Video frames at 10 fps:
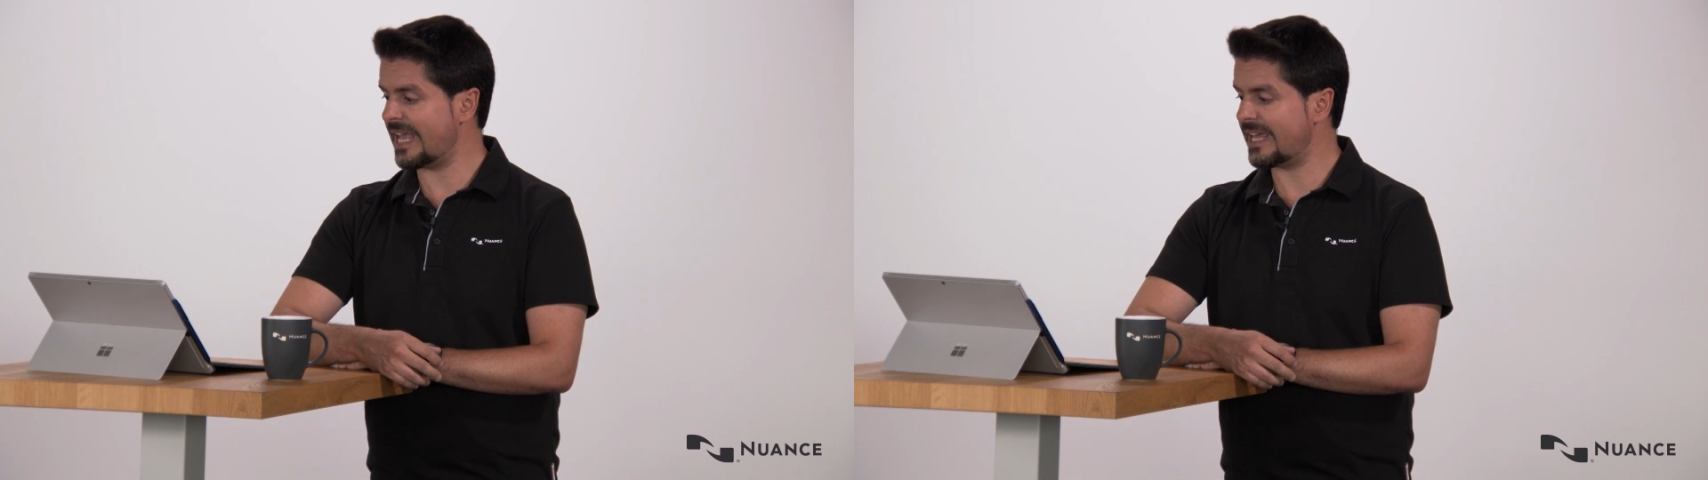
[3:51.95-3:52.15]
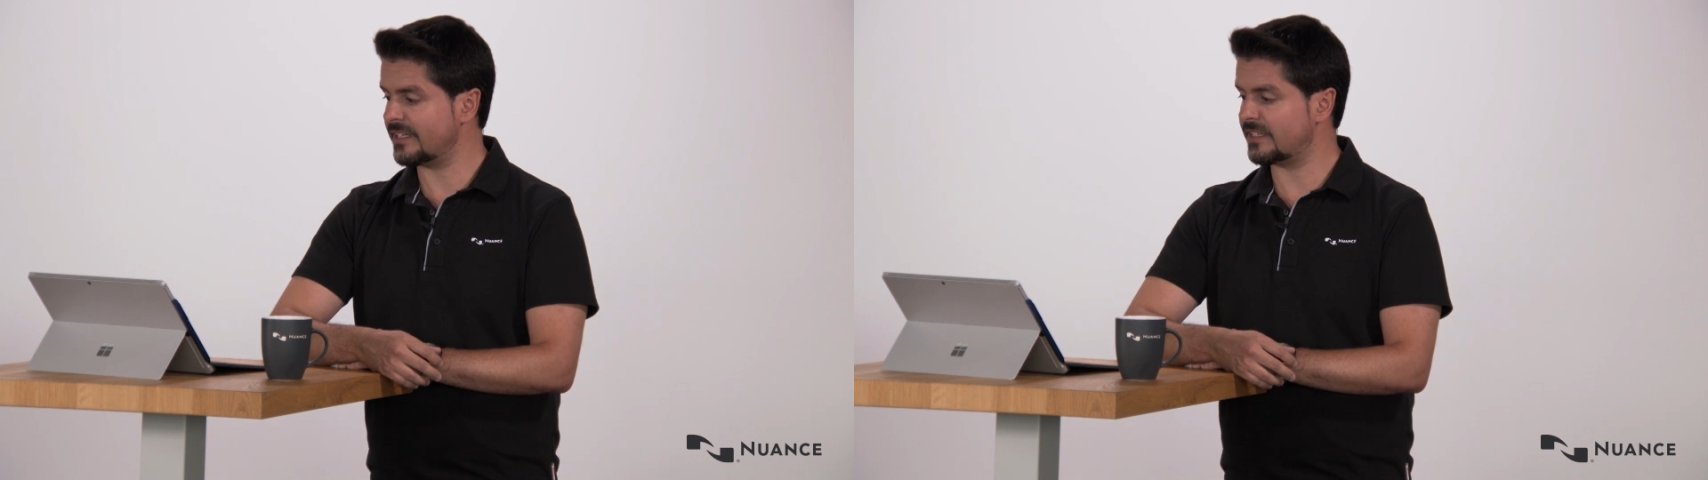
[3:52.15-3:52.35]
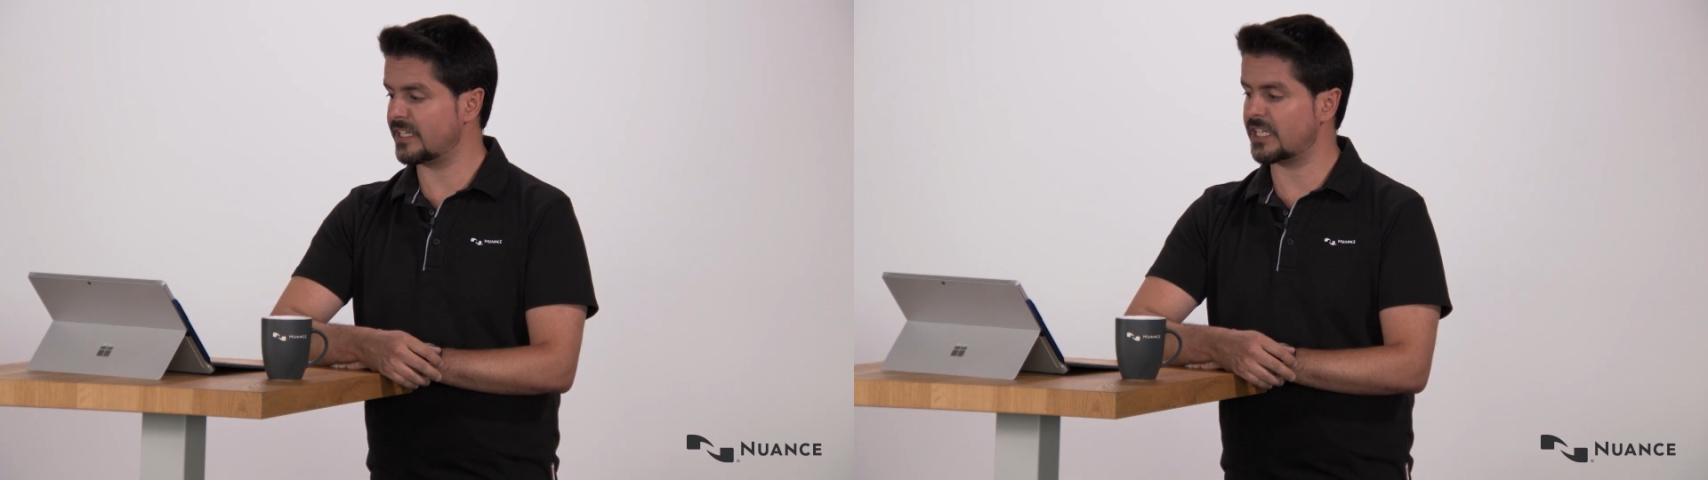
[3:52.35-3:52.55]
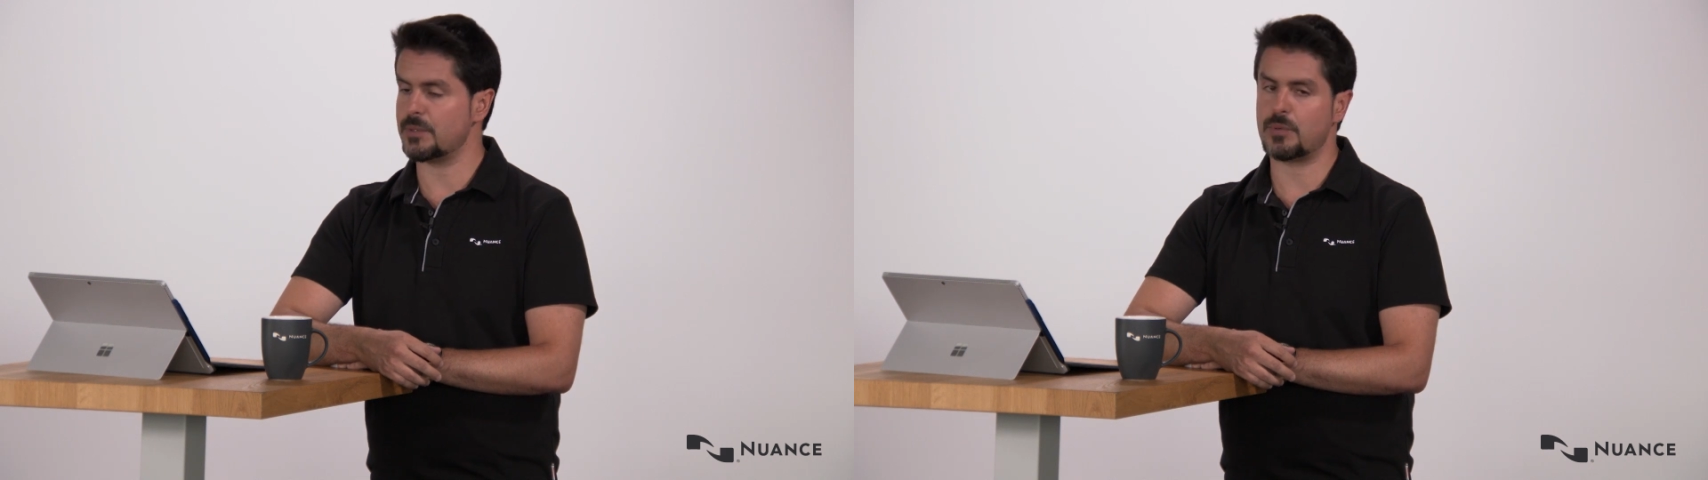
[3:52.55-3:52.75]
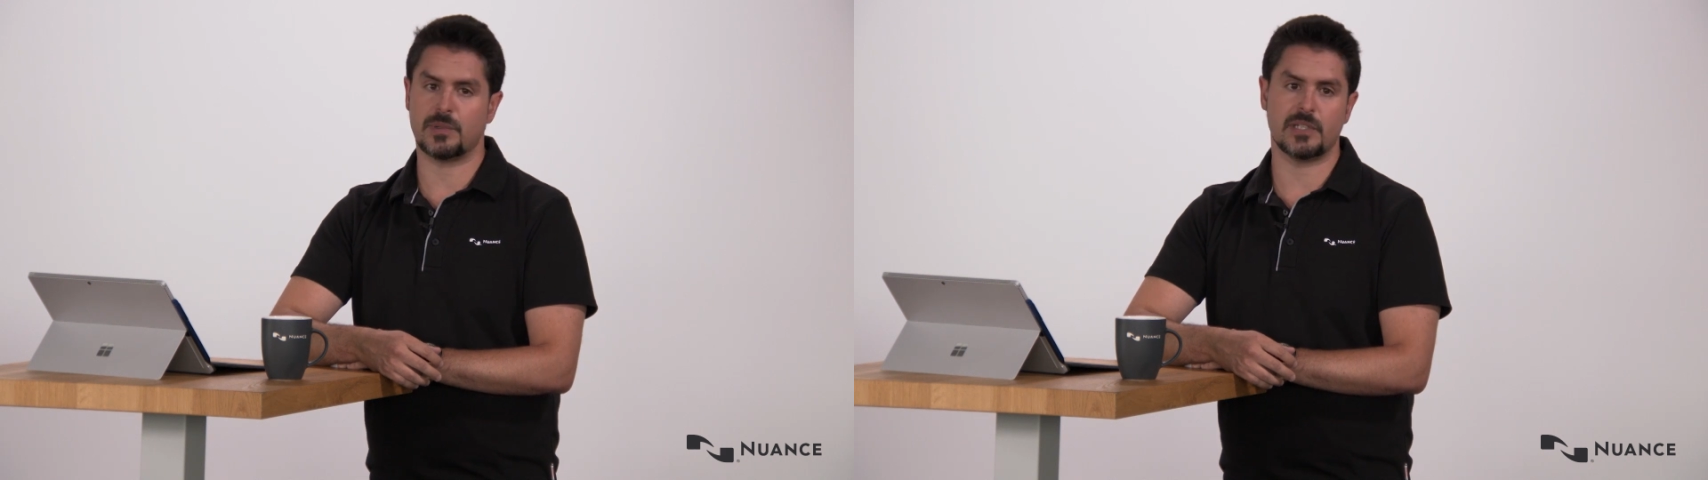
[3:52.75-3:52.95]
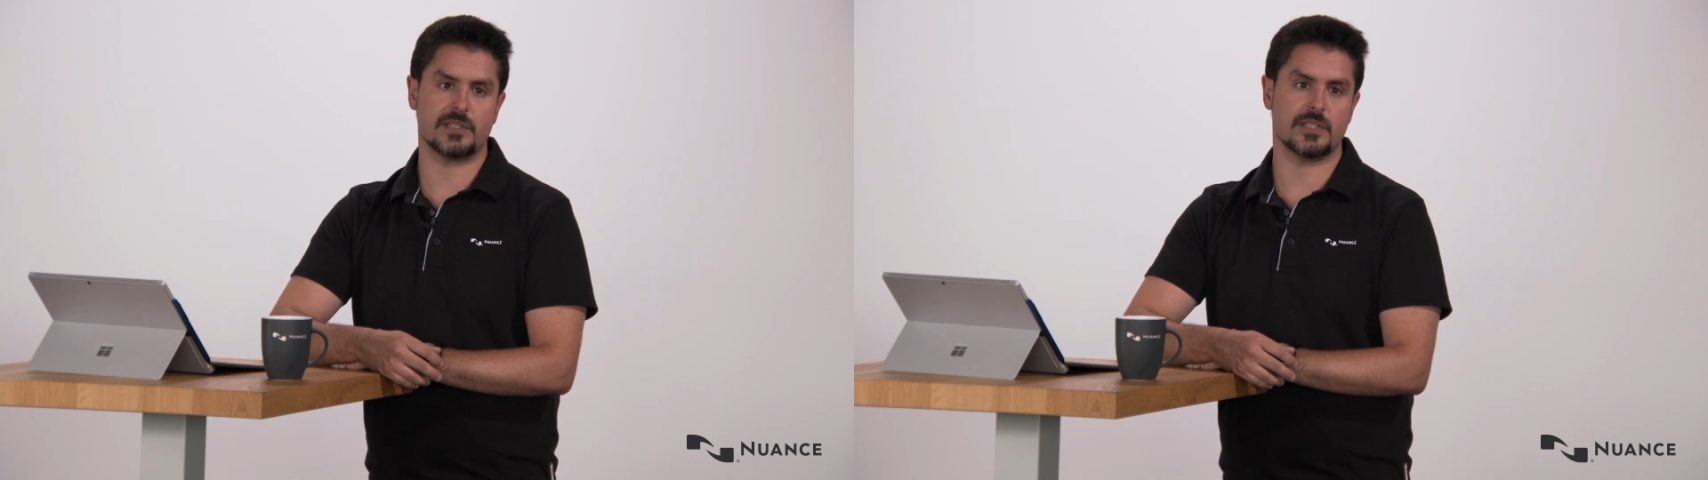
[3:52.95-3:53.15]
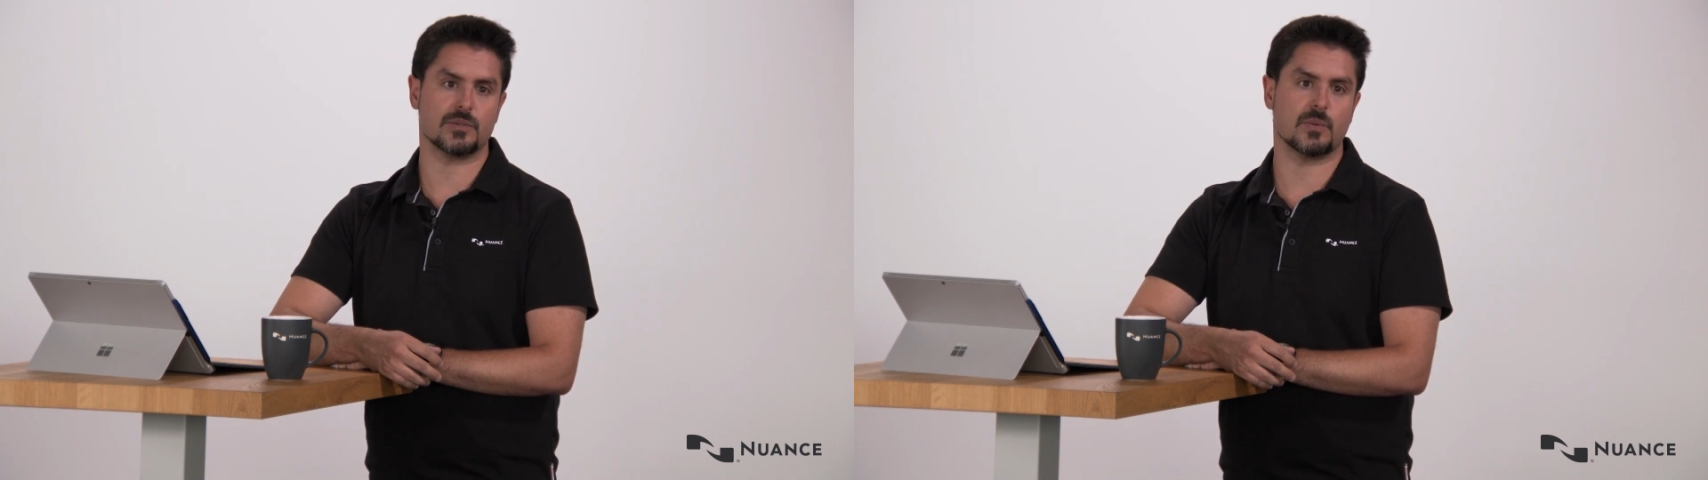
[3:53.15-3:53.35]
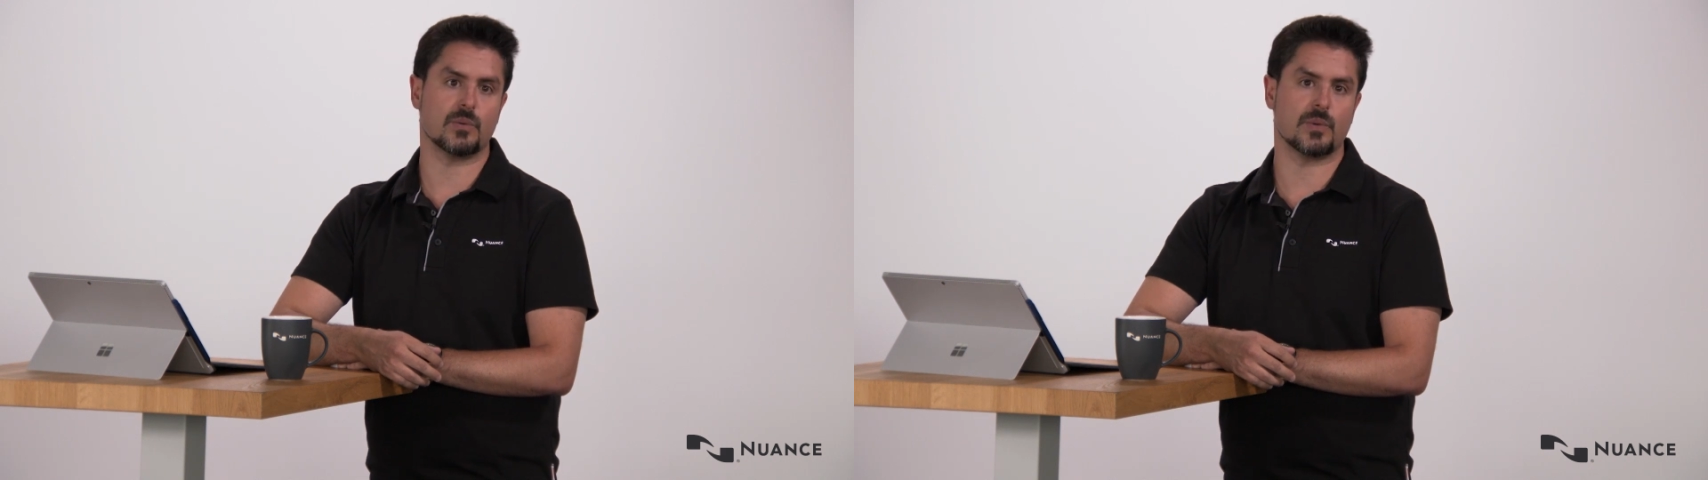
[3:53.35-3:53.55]
editing
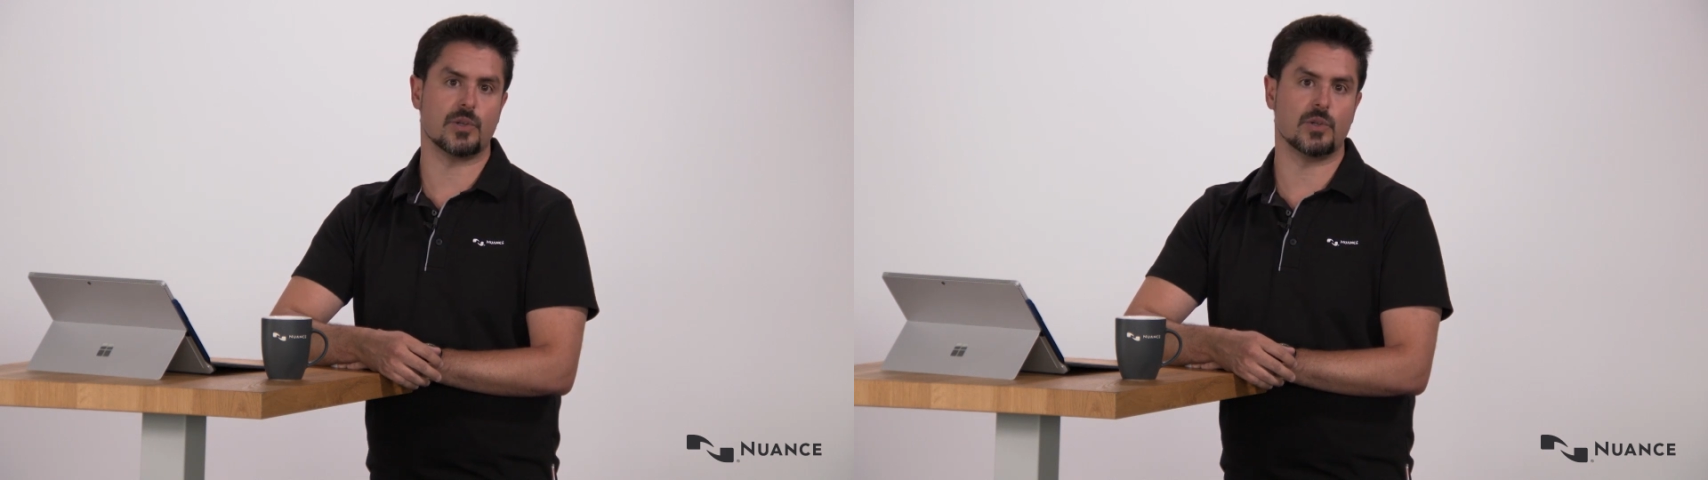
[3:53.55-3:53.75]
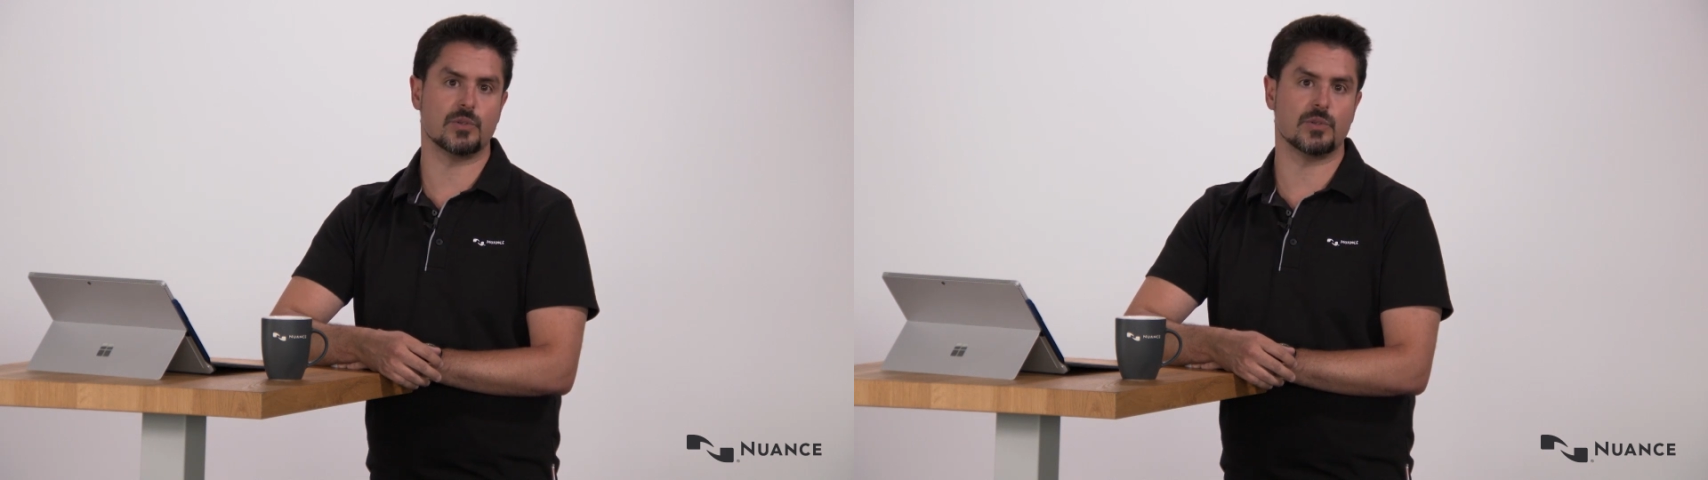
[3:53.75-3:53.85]
capabilities when we're